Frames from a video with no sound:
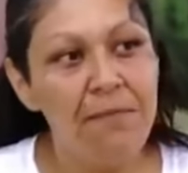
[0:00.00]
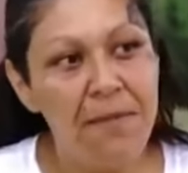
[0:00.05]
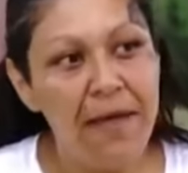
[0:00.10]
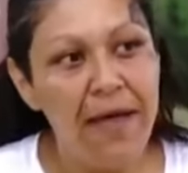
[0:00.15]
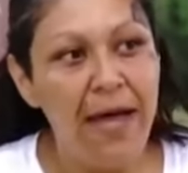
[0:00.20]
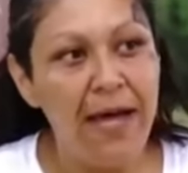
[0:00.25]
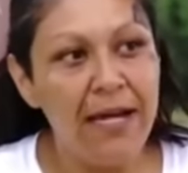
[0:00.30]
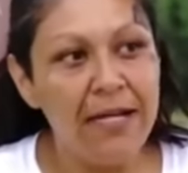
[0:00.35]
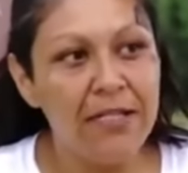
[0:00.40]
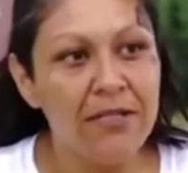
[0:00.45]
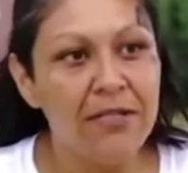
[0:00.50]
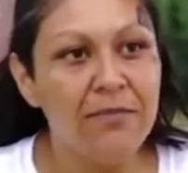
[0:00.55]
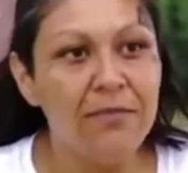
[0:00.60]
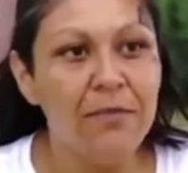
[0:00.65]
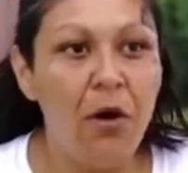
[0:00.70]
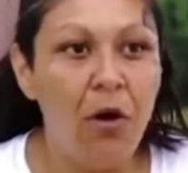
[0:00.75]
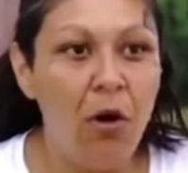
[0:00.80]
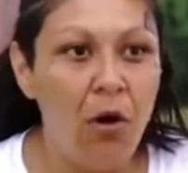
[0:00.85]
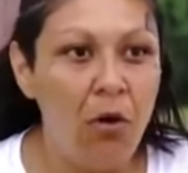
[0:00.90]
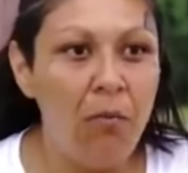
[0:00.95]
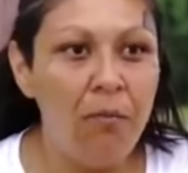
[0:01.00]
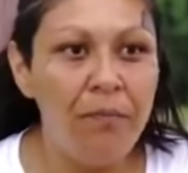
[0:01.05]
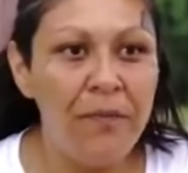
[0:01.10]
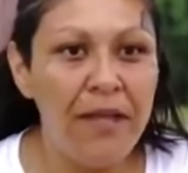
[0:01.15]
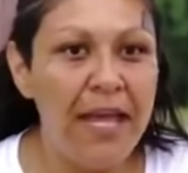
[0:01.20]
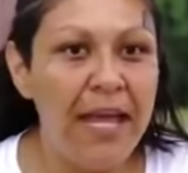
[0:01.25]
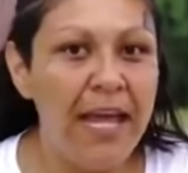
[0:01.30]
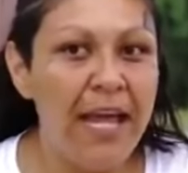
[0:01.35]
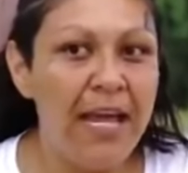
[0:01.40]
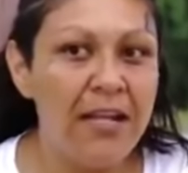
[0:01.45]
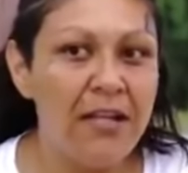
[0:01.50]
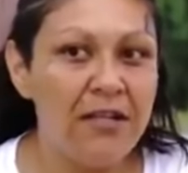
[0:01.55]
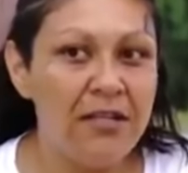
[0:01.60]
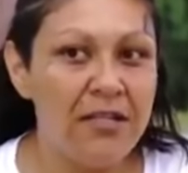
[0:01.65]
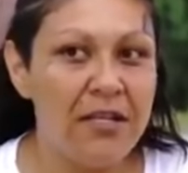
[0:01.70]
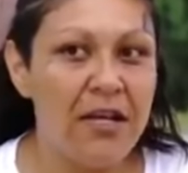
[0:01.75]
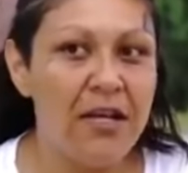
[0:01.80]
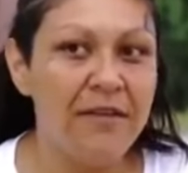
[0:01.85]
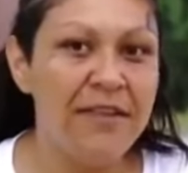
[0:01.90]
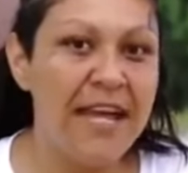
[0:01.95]
Came back home,
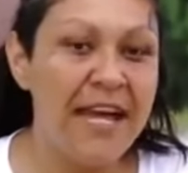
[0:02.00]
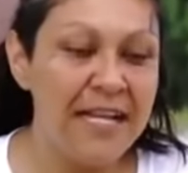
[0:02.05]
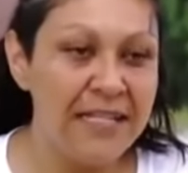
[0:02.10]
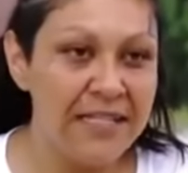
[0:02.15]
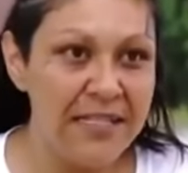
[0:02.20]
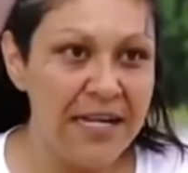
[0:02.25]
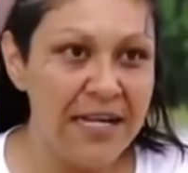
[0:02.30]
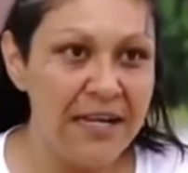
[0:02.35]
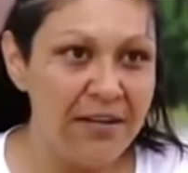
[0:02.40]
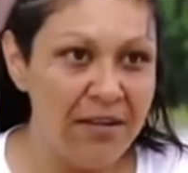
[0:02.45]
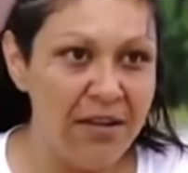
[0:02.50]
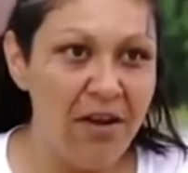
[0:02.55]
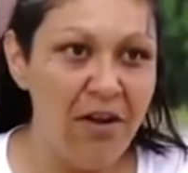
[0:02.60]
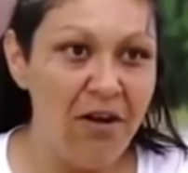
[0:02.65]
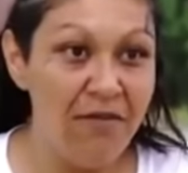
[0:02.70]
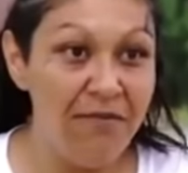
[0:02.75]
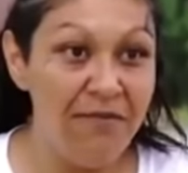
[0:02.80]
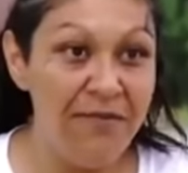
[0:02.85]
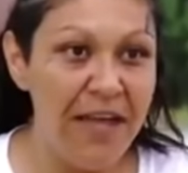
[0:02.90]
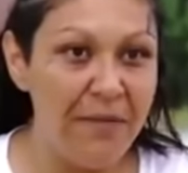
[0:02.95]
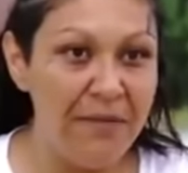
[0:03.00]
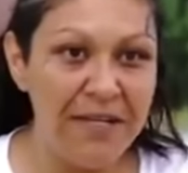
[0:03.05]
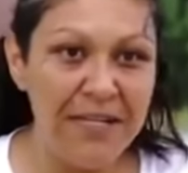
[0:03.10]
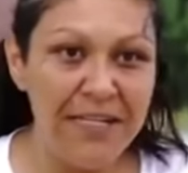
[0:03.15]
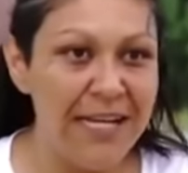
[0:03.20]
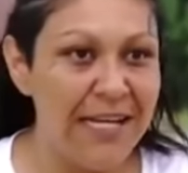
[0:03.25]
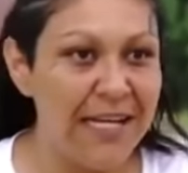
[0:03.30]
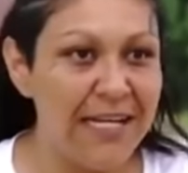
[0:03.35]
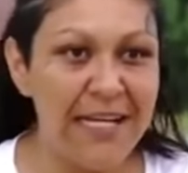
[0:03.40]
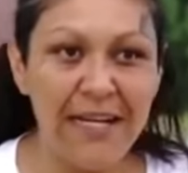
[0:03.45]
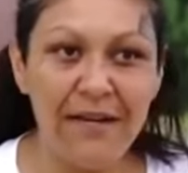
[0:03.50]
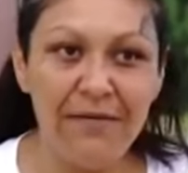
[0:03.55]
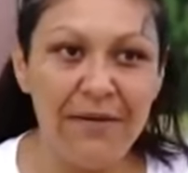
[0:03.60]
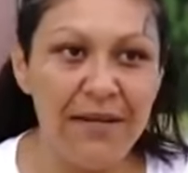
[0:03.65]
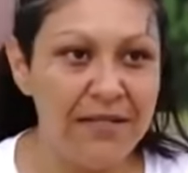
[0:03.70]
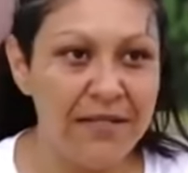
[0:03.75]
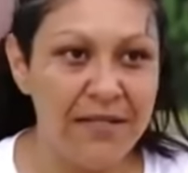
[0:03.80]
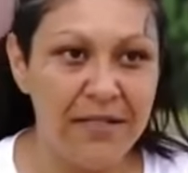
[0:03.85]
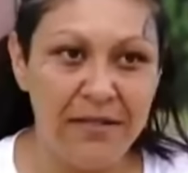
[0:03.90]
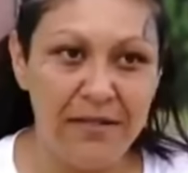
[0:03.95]
and on that side, her family didn't
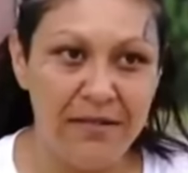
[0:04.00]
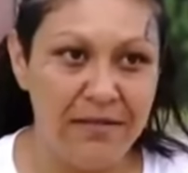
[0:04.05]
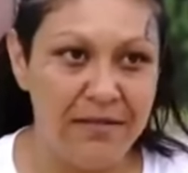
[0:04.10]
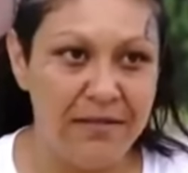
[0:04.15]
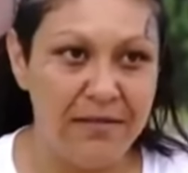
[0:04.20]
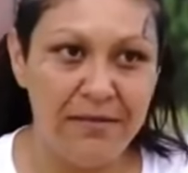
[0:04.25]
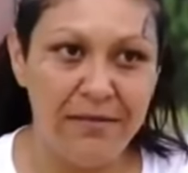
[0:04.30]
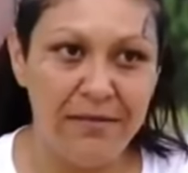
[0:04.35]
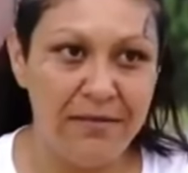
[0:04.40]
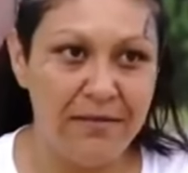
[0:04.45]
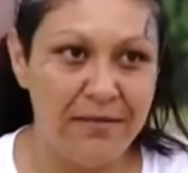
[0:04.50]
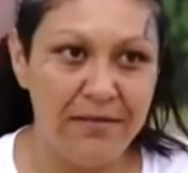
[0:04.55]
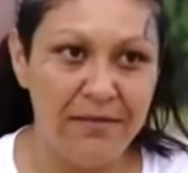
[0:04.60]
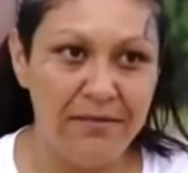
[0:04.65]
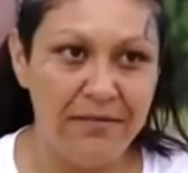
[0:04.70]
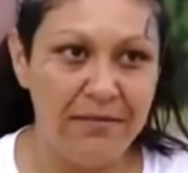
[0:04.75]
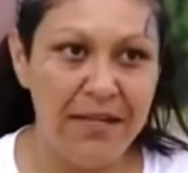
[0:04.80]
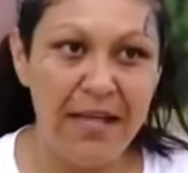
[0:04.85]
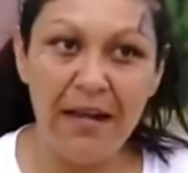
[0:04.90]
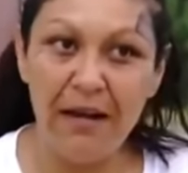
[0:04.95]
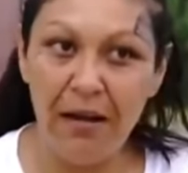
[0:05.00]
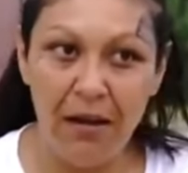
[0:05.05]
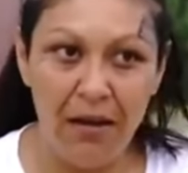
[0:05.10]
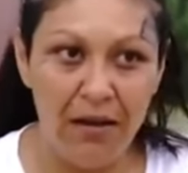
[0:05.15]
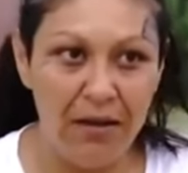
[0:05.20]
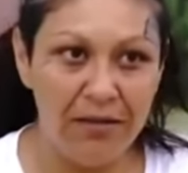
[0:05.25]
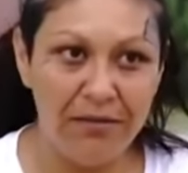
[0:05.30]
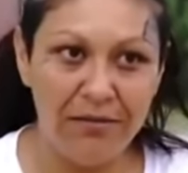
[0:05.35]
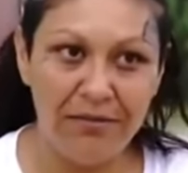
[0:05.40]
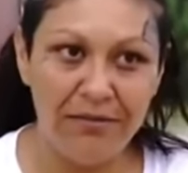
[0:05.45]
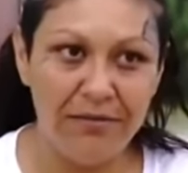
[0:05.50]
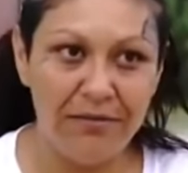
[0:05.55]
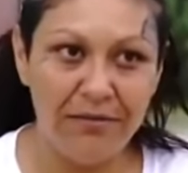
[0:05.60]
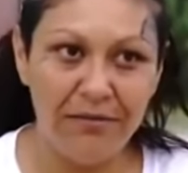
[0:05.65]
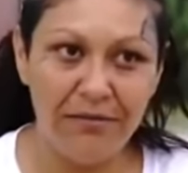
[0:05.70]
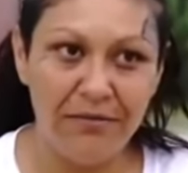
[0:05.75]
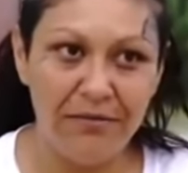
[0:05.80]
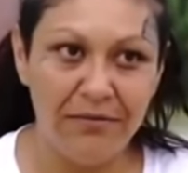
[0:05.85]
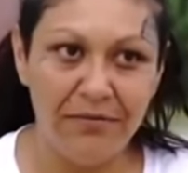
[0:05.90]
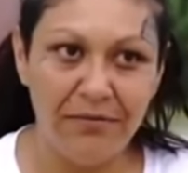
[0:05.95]
get arrested at all.
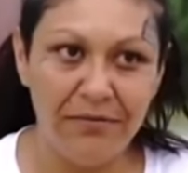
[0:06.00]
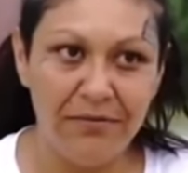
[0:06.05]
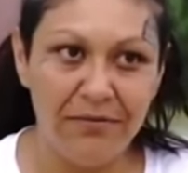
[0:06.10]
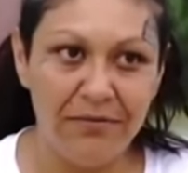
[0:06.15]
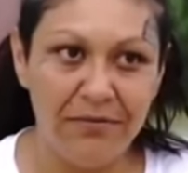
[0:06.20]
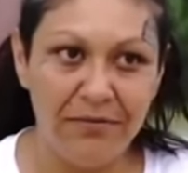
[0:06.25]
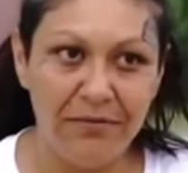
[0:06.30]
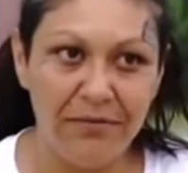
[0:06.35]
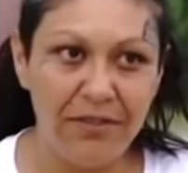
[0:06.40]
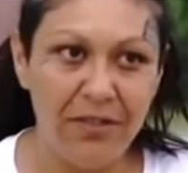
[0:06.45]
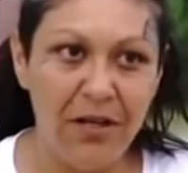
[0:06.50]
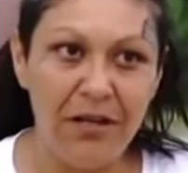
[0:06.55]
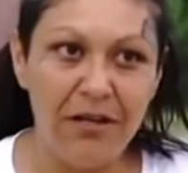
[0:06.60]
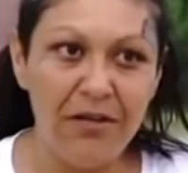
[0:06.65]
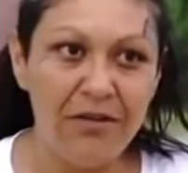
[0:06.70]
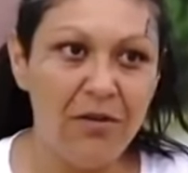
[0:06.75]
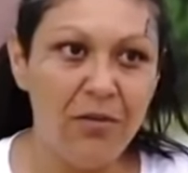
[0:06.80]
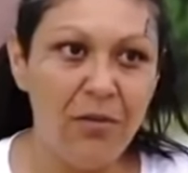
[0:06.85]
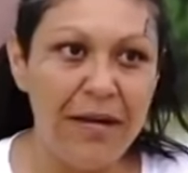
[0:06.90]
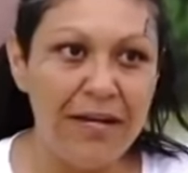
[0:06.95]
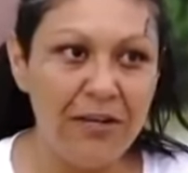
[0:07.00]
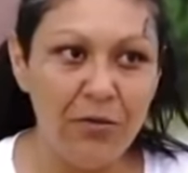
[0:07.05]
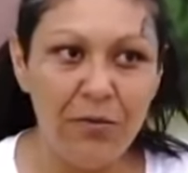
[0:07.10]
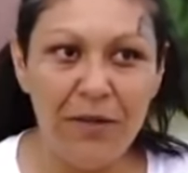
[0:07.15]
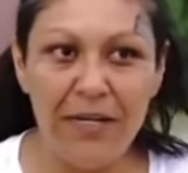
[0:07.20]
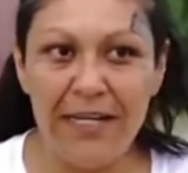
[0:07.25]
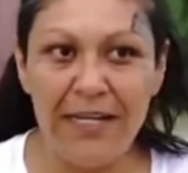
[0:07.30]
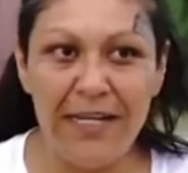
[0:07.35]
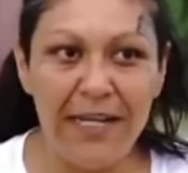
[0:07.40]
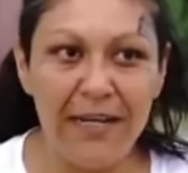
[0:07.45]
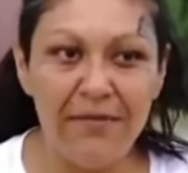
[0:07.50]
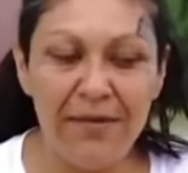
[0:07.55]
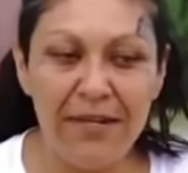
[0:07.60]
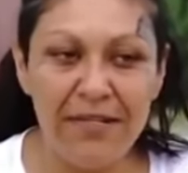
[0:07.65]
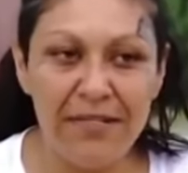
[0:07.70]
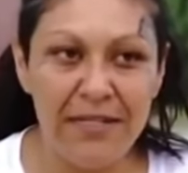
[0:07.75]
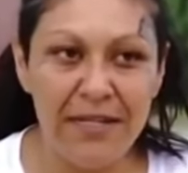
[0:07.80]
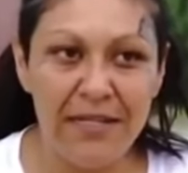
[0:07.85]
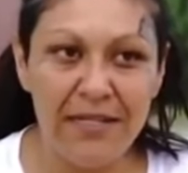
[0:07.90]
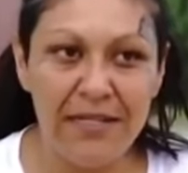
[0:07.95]
So I don't know why nobody didn't get
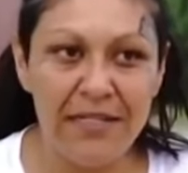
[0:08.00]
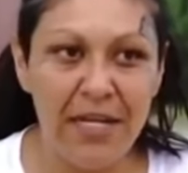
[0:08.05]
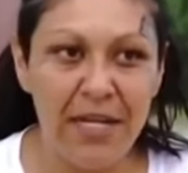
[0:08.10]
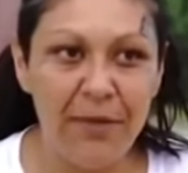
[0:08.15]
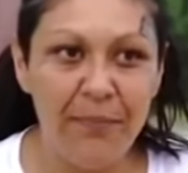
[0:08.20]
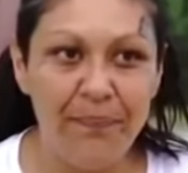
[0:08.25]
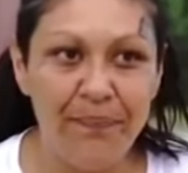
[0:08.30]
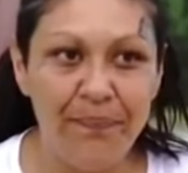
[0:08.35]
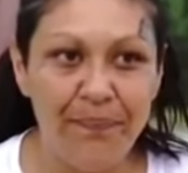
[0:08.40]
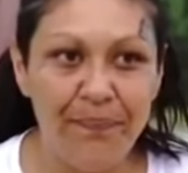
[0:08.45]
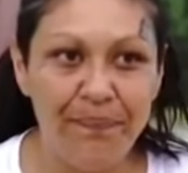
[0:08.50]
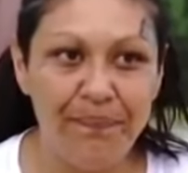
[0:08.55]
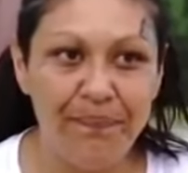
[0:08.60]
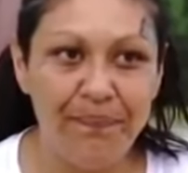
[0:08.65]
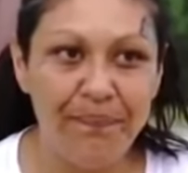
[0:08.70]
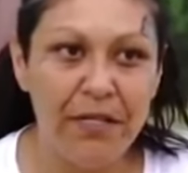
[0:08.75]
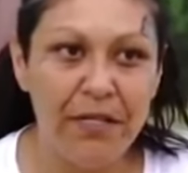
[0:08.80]
arrested at the time.